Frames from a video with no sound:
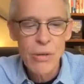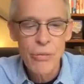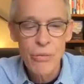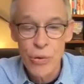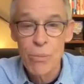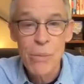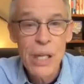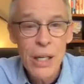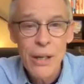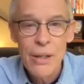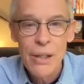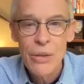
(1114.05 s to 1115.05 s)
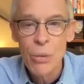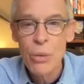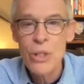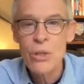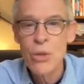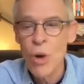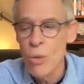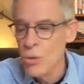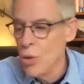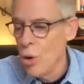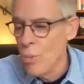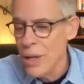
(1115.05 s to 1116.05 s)
for me there was no
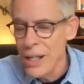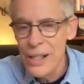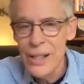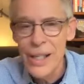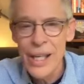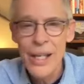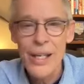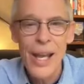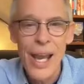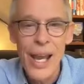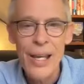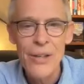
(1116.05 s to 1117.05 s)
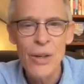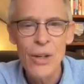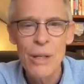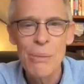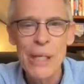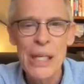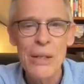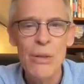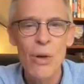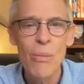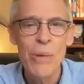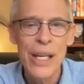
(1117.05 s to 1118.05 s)
nobody laid a hand on me
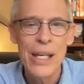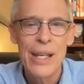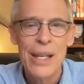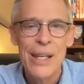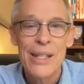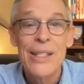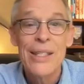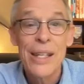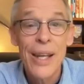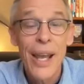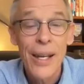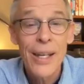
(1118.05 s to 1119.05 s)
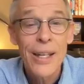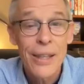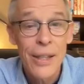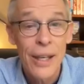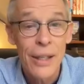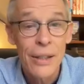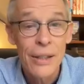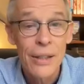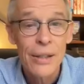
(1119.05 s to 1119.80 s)
nobody did anything